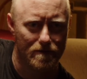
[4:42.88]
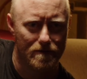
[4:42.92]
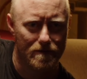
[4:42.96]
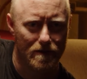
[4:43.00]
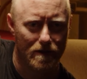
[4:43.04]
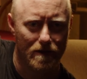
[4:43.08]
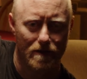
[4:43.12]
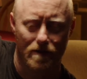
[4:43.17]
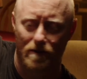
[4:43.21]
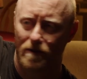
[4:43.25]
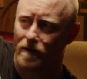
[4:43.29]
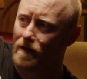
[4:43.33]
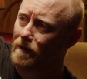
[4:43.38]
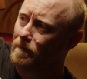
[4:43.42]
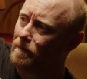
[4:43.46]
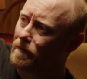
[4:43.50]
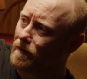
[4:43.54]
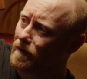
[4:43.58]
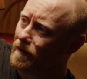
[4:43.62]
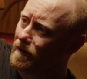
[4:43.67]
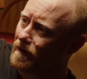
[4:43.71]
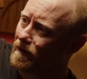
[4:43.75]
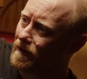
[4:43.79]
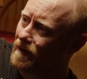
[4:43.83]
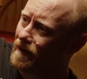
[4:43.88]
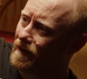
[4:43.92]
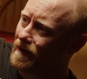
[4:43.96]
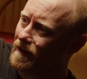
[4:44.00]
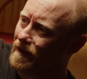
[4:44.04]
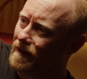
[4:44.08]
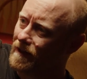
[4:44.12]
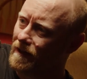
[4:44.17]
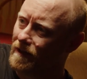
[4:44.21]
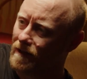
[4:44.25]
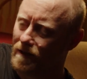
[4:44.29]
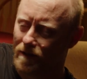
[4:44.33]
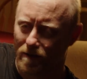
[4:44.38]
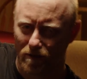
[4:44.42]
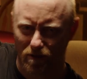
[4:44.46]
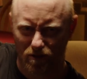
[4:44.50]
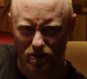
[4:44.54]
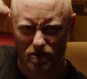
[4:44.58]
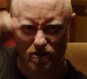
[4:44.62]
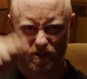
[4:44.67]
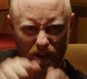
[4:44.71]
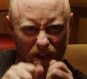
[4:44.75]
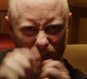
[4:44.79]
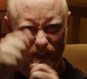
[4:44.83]
secure it up are a little
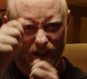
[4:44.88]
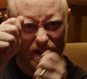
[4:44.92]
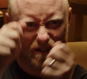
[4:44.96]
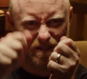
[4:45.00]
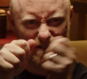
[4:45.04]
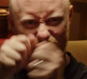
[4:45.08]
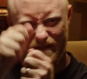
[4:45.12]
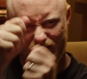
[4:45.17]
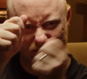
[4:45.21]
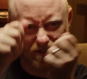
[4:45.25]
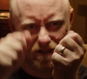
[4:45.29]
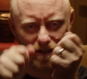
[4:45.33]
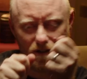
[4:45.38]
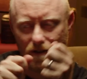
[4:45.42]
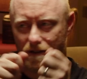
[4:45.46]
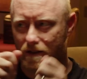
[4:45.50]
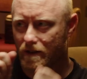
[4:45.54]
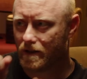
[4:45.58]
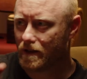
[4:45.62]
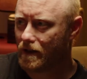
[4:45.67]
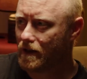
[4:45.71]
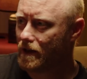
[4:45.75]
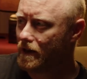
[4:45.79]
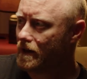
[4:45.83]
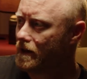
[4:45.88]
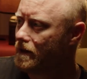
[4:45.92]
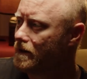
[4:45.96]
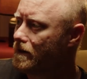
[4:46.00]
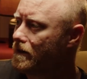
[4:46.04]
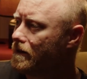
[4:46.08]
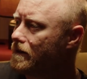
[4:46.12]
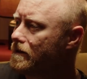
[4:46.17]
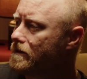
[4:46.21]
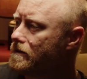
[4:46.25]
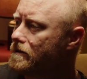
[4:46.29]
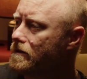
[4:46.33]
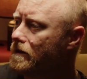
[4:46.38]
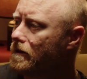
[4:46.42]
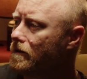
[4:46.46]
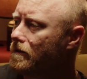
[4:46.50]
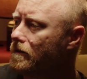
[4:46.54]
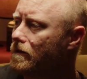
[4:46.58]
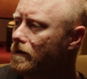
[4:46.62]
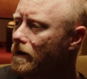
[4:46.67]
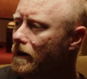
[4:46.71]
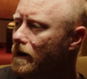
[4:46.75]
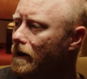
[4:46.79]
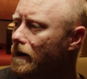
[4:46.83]
tricky and hard to get in there, so
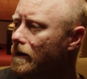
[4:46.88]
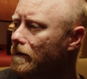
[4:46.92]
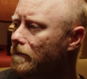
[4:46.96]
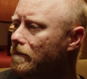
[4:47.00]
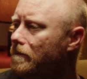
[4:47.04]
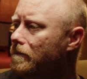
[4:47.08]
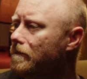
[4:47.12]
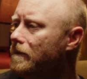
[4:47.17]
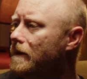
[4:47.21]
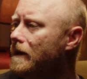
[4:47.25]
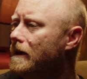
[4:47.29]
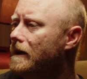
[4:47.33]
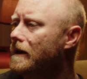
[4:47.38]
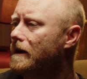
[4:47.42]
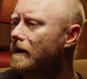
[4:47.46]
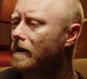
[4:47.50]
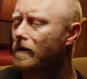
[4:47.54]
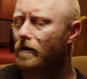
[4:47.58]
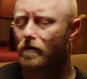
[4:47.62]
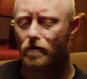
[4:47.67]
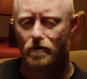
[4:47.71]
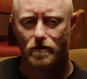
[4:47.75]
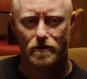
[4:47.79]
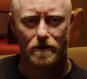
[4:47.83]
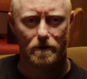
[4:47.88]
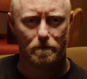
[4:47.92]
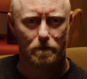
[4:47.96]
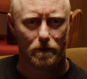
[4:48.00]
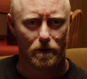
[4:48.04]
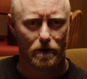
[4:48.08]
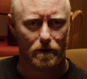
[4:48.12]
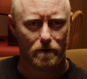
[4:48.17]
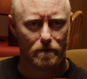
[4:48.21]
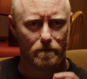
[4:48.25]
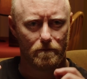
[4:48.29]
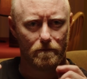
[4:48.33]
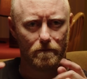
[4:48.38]
a little zipper